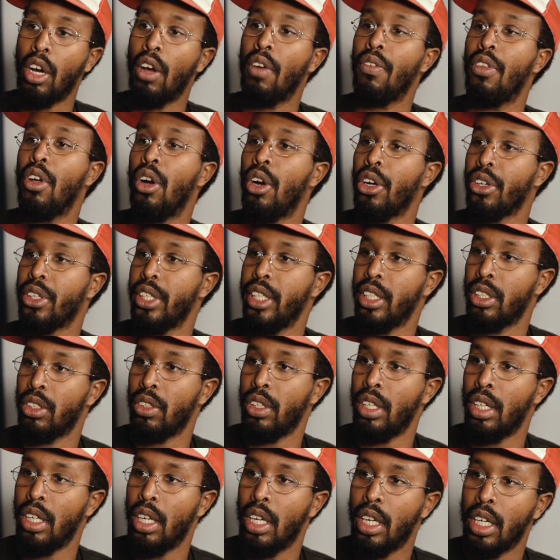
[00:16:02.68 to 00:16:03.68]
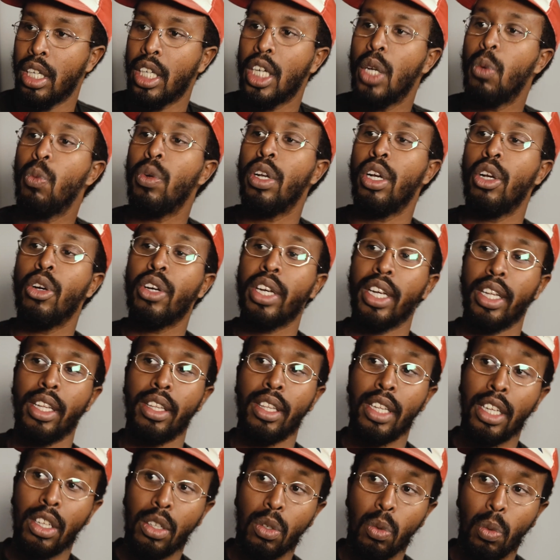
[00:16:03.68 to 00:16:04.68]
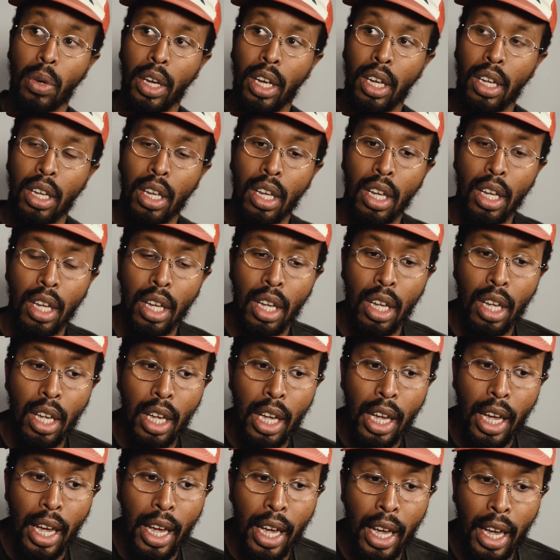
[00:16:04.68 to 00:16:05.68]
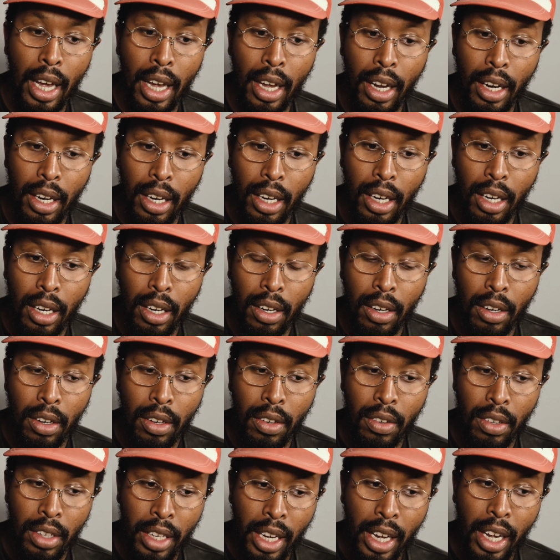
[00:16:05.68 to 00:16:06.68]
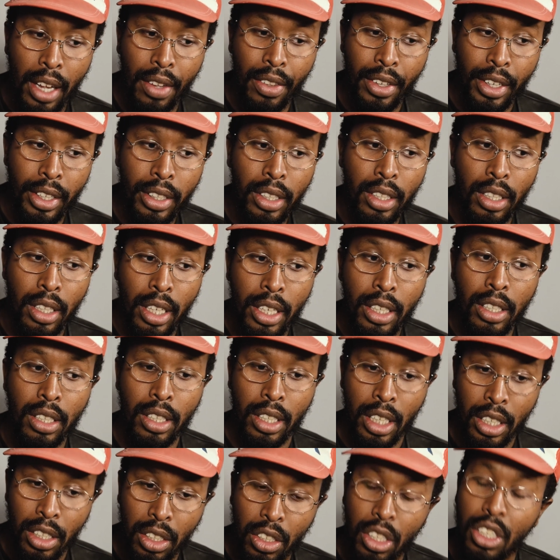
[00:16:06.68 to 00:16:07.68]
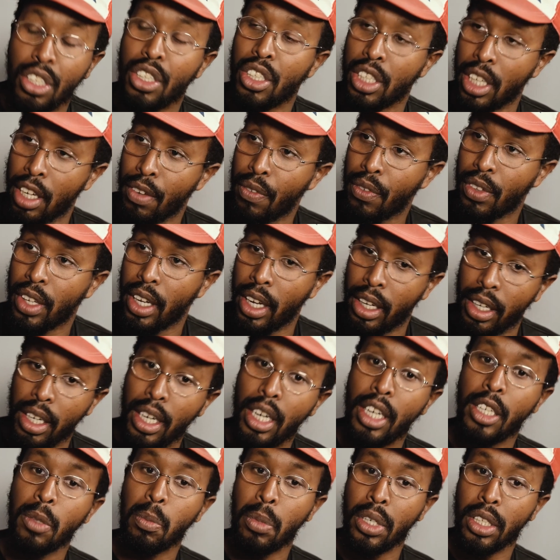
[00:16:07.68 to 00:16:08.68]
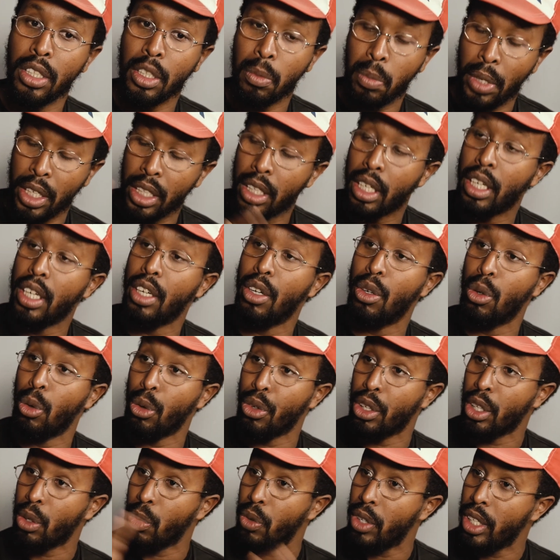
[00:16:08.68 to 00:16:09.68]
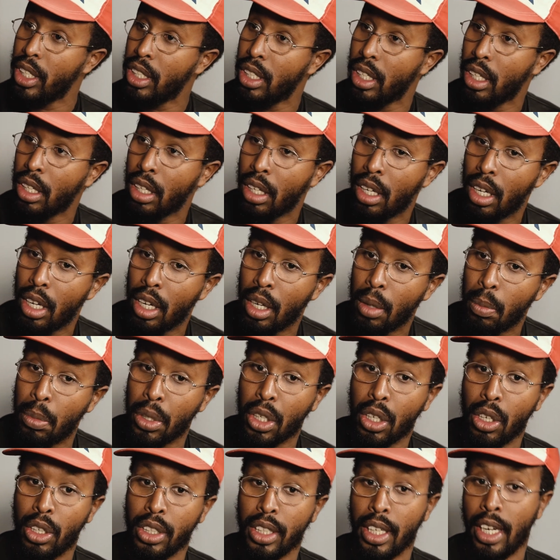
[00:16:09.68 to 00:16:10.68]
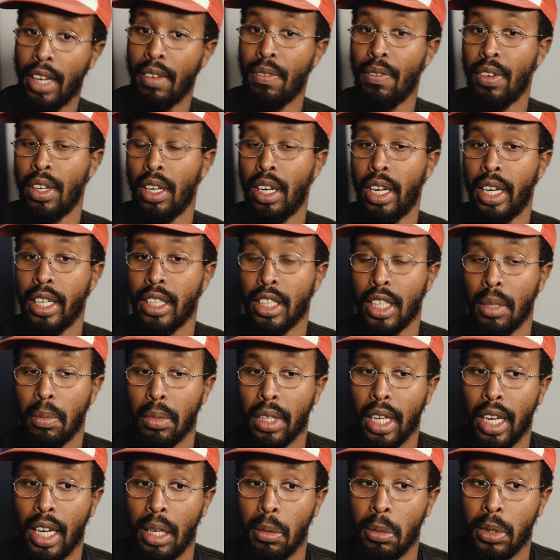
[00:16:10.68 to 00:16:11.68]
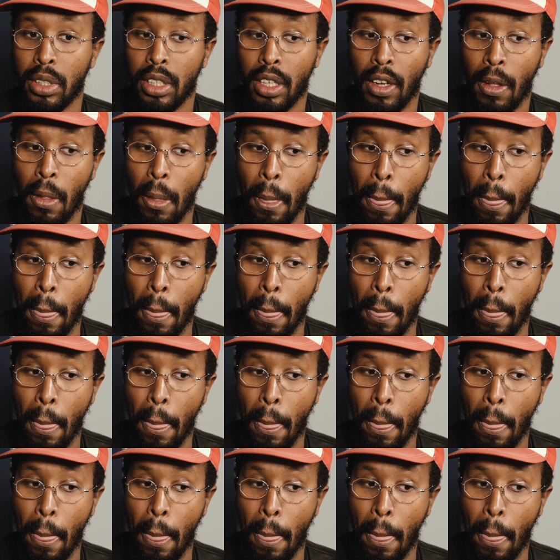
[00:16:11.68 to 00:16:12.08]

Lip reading: of the art history. Can we look at it this way? And yeah, there's this shift. And here, especially in Nordic region, because I feel like sometimes